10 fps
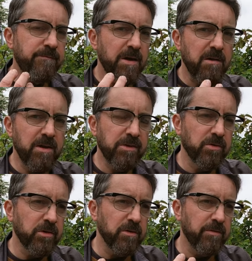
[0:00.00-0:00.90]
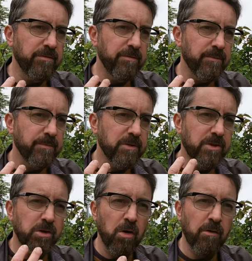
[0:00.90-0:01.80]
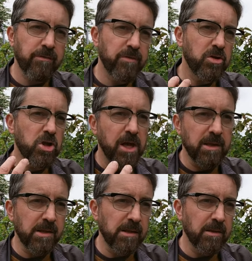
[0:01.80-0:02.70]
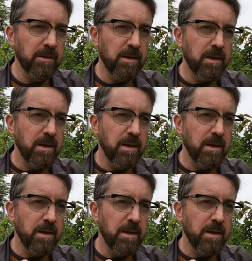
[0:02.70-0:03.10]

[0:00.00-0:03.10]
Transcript: very sort of soft, gentle,